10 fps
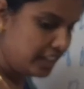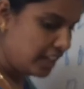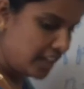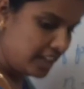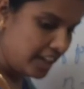
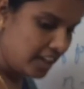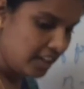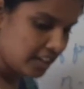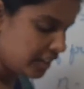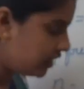A L
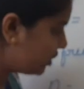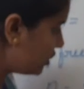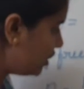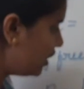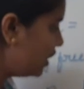
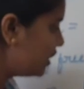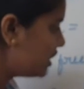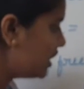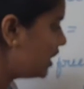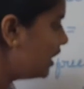into
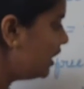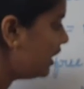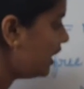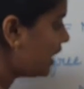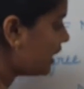T.
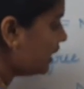Here